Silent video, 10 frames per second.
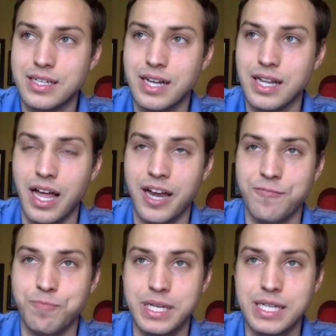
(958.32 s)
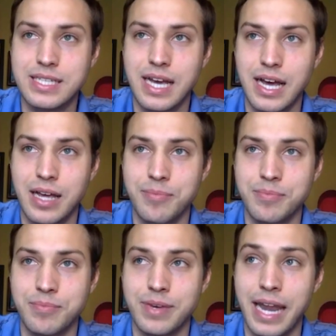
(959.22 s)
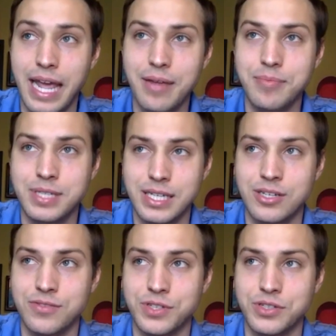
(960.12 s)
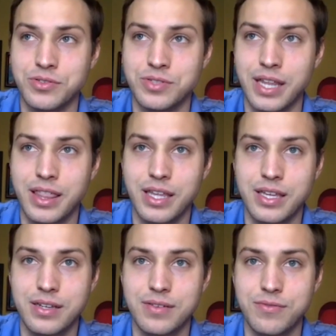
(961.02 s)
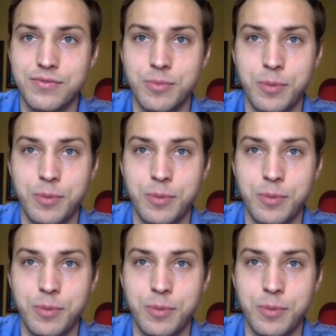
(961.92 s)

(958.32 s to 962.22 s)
a lot of big time named interviews. I think from a